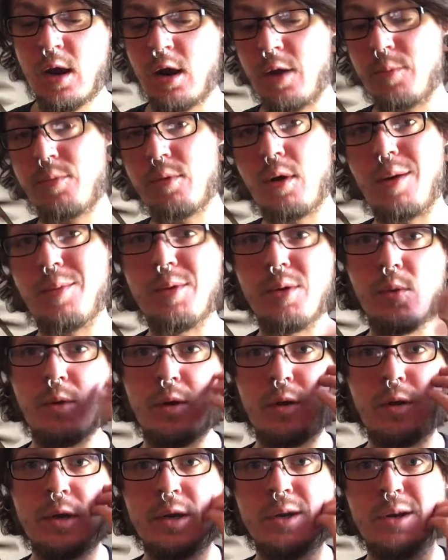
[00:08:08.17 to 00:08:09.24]
I probably
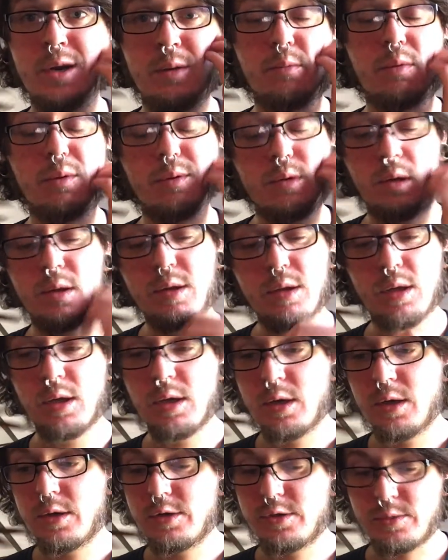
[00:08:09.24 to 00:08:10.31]
will end up
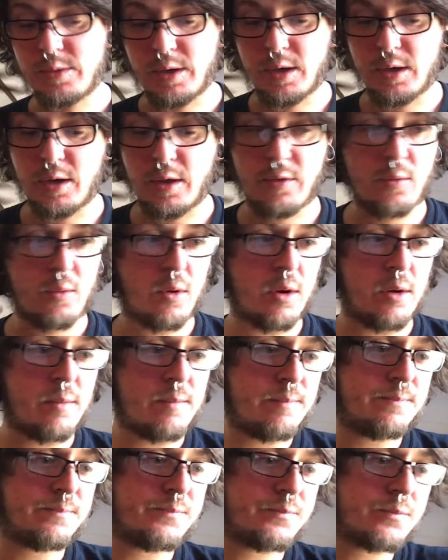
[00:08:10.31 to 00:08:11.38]
doing another one.
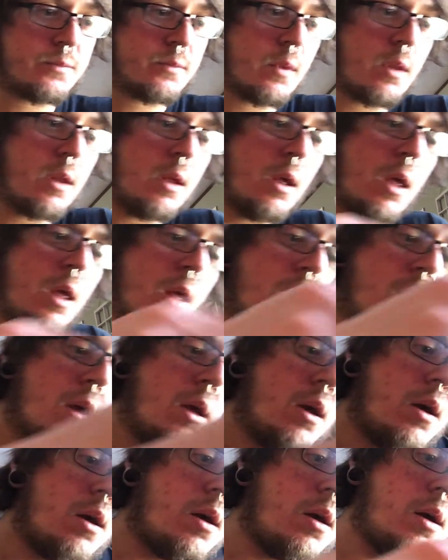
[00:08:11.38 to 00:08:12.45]

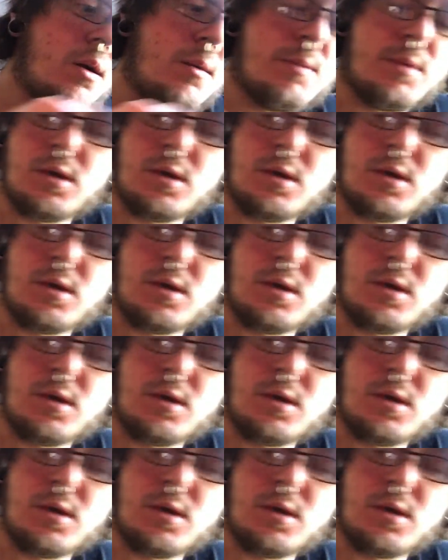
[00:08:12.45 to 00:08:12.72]
You